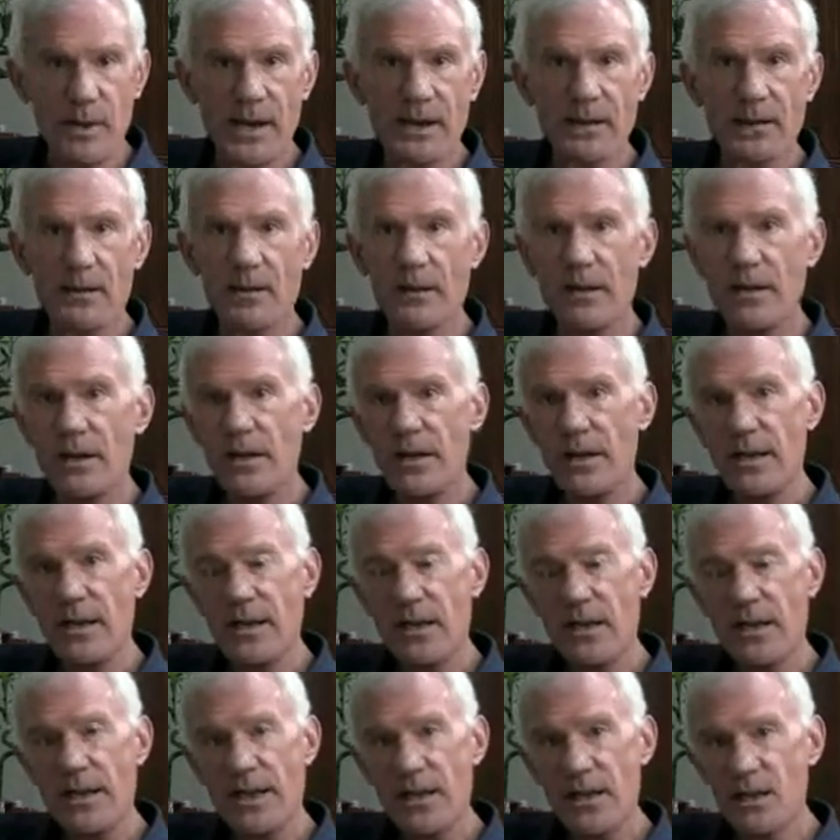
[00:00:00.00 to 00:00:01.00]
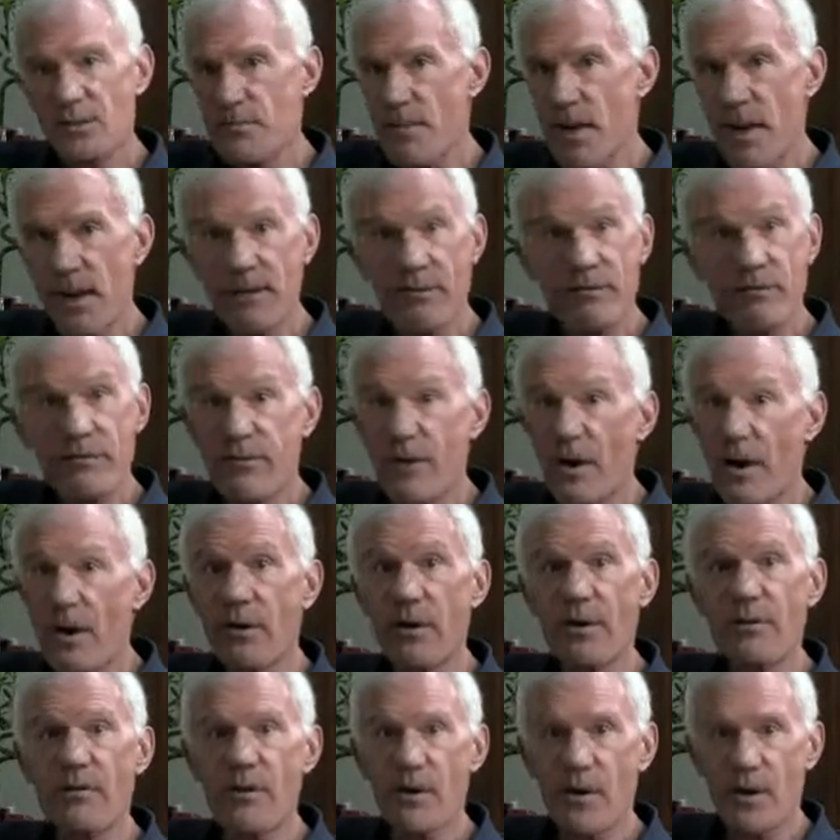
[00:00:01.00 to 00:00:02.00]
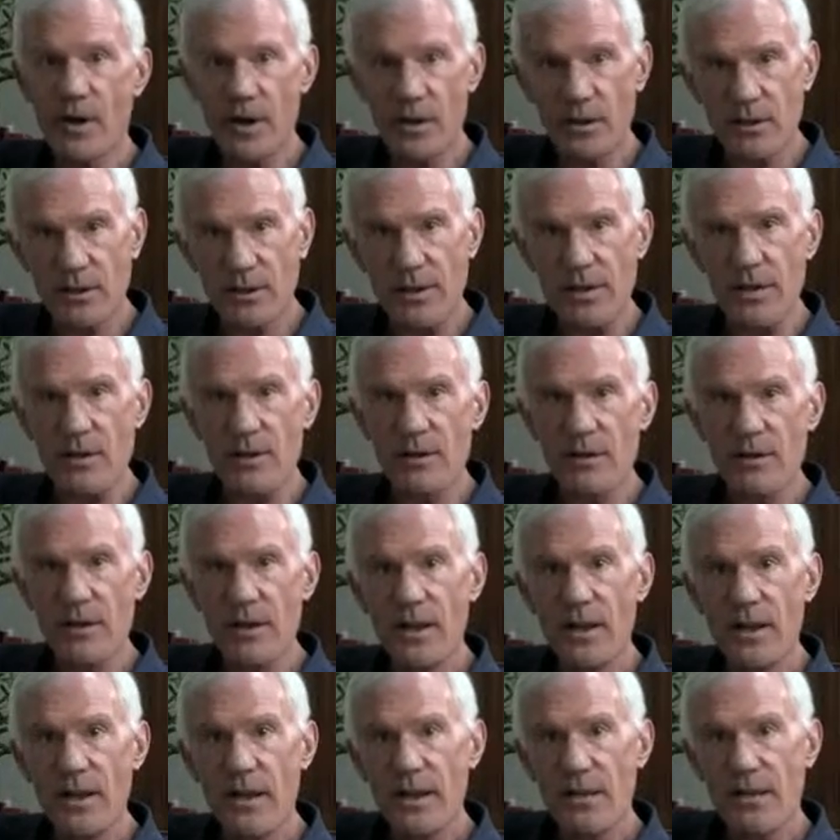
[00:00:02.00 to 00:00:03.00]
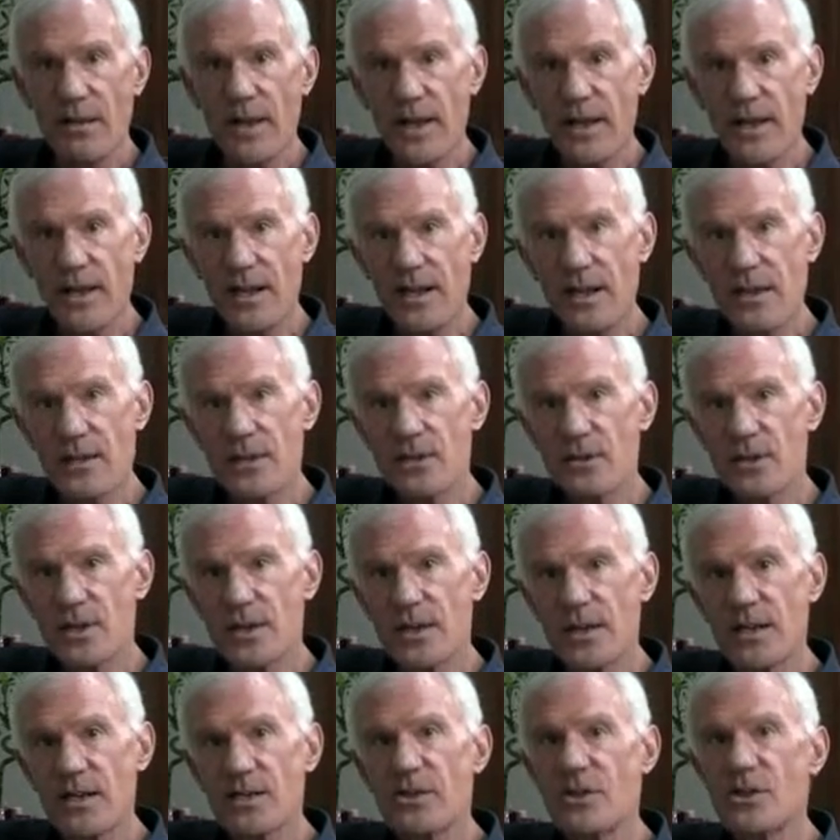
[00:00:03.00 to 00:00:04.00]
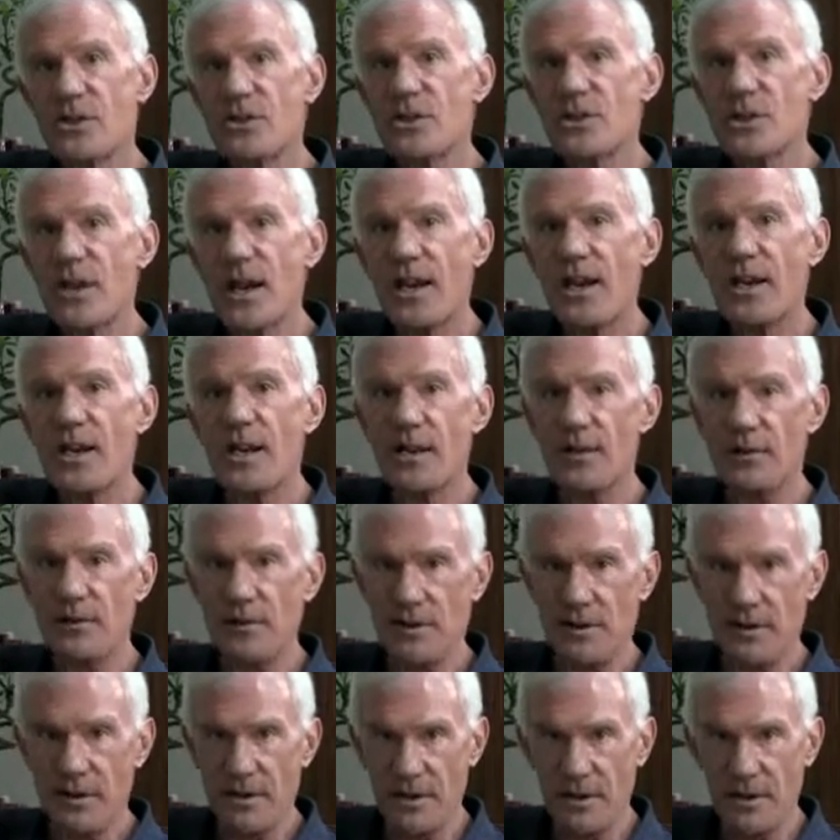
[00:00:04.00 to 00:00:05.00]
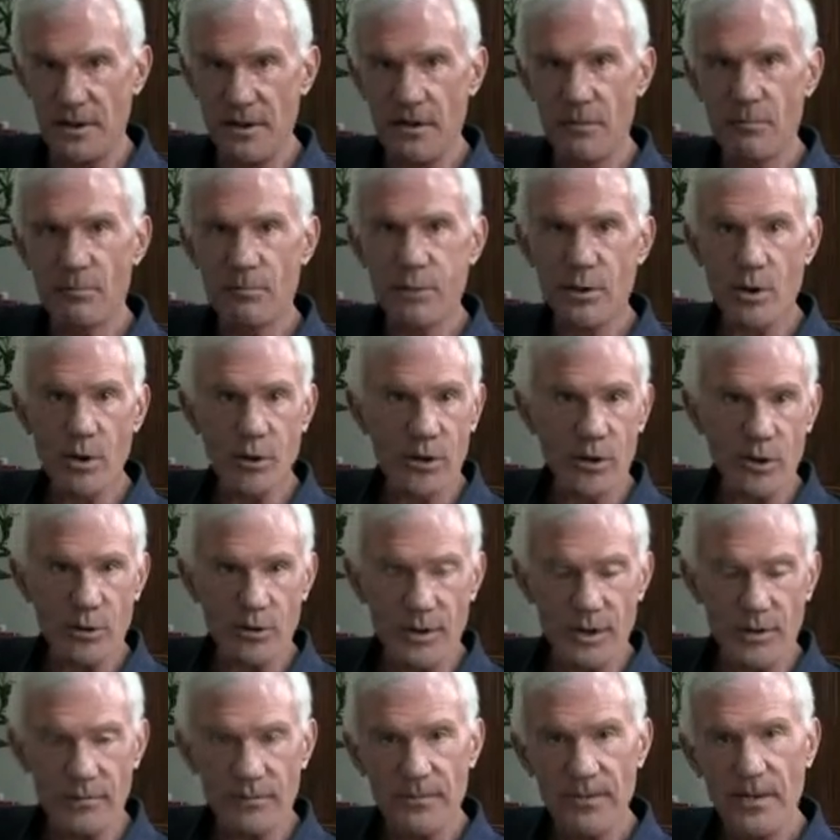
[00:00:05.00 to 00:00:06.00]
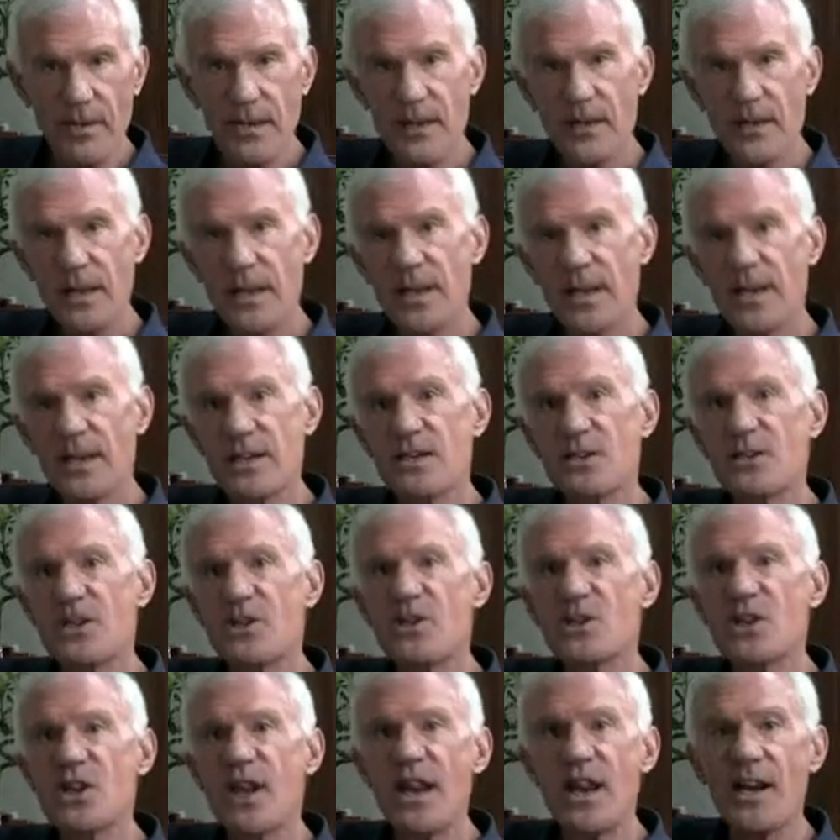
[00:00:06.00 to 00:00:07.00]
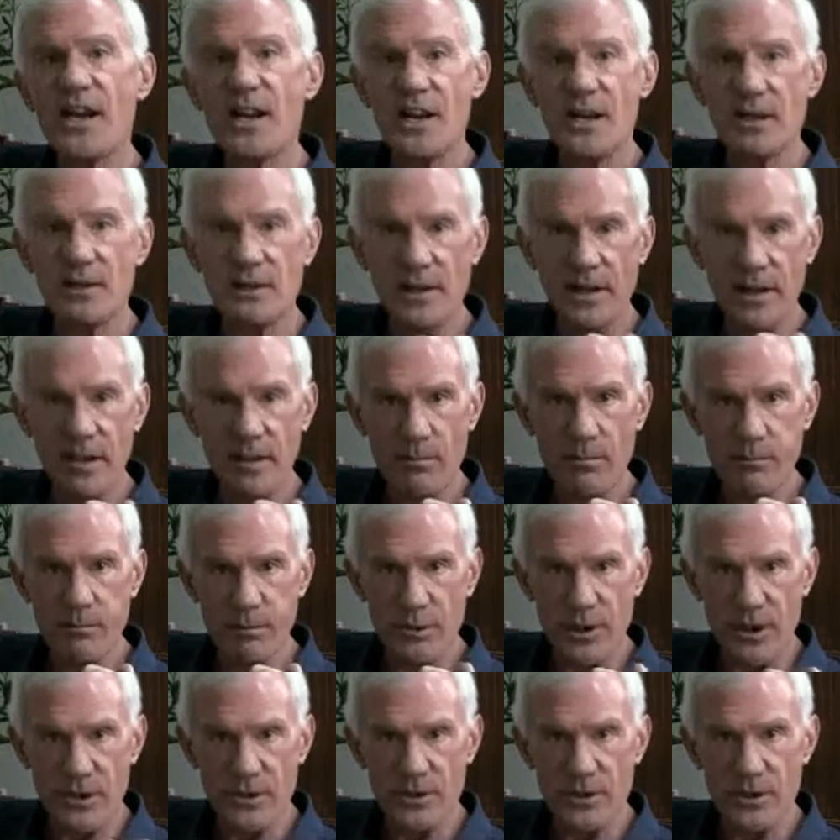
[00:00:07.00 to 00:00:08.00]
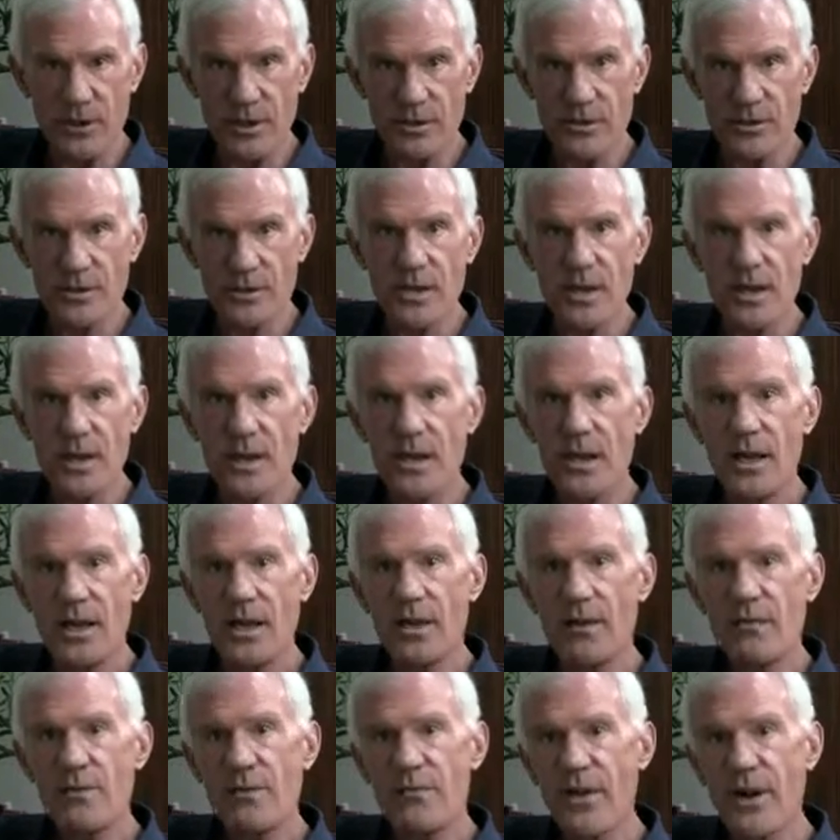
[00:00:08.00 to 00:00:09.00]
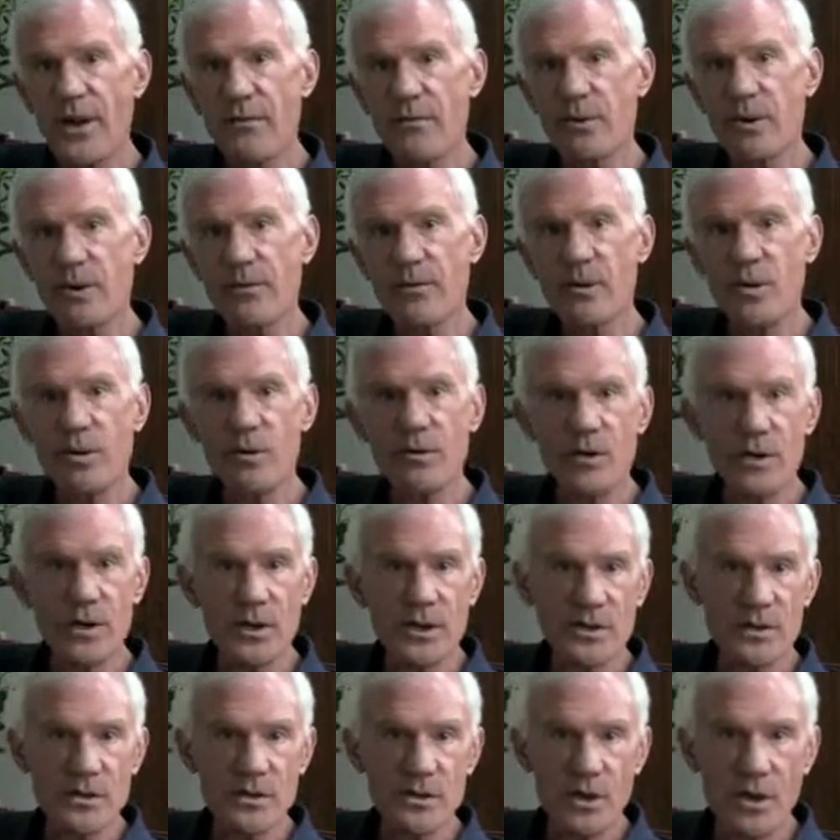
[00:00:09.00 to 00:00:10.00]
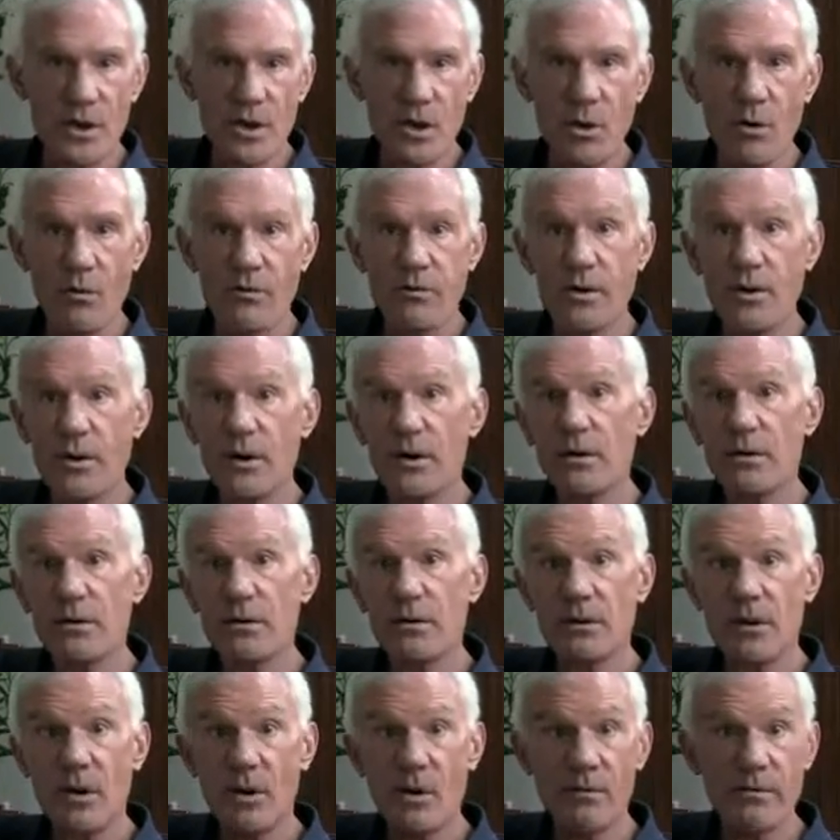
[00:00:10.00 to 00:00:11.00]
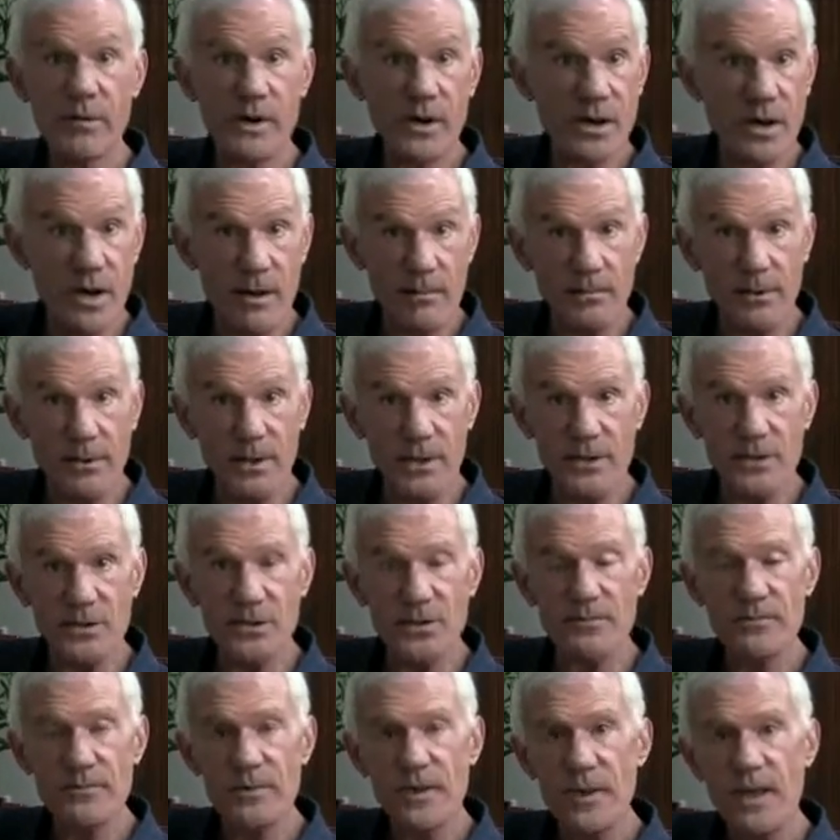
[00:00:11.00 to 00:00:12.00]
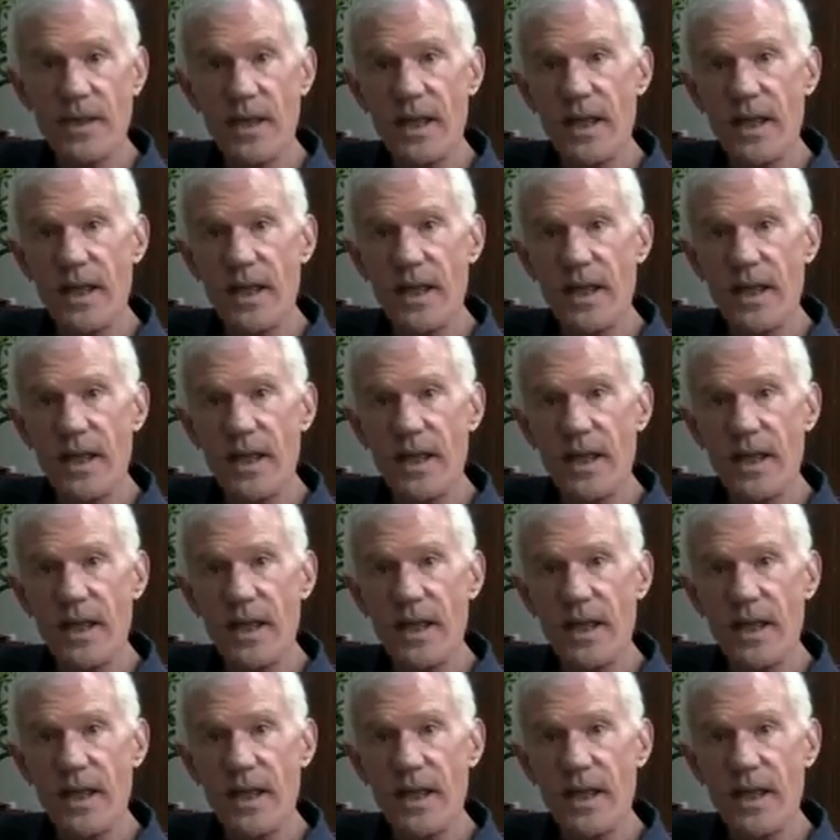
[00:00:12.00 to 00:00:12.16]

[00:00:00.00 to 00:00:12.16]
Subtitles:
Becker, he has made it very, very clear that he is exceedingly pro-union, exceedingly prejudiced in favor of unions over companies.